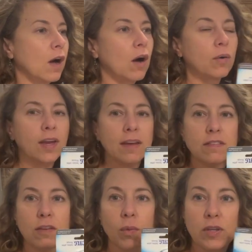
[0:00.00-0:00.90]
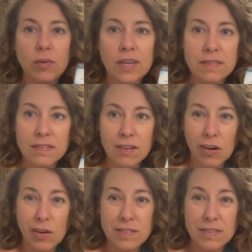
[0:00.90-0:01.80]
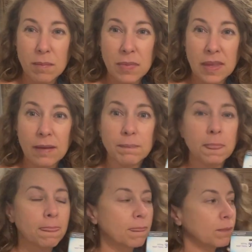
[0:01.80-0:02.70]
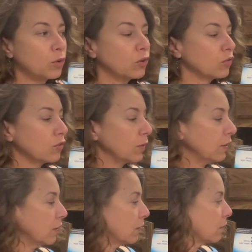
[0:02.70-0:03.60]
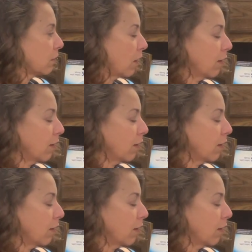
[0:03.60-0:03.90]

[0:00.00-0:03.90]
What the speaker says: Okay, so when you get stuck on something, when you're doing this,